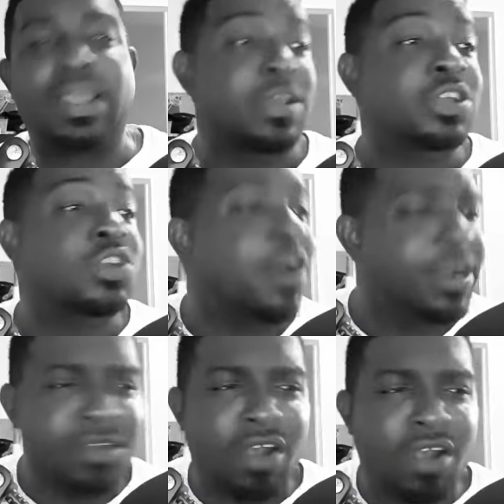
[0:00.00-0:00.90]
All
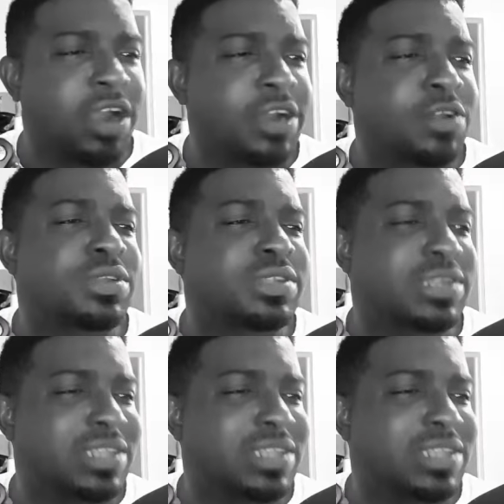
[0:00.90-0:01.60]
right. We set our